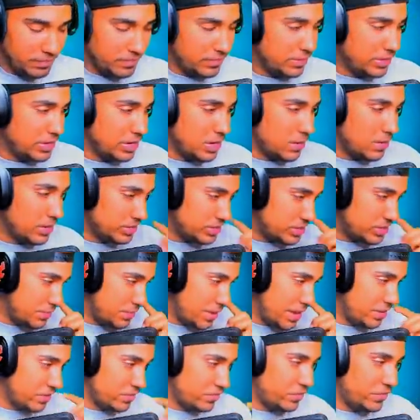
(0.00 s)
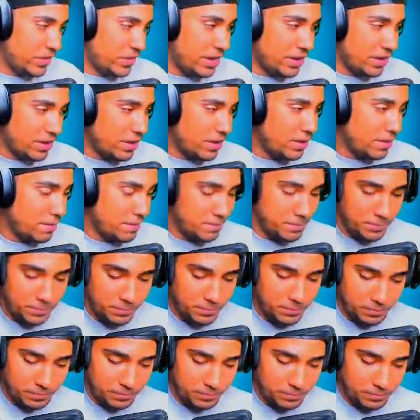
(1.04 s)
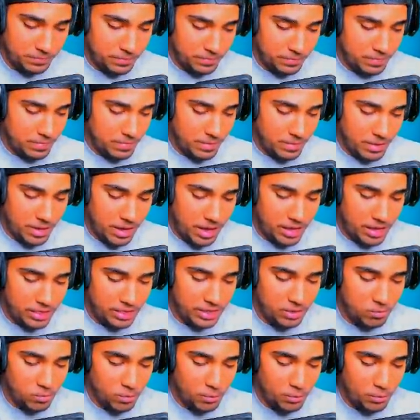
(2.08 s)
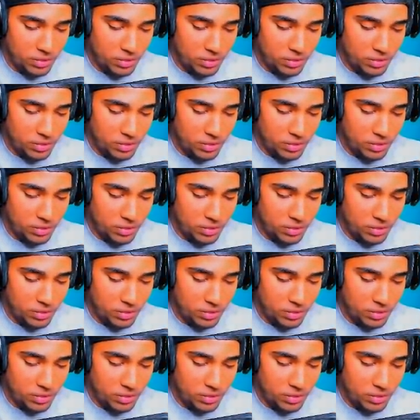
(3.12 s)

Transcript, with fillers: you know what? To make it fair, I think we'll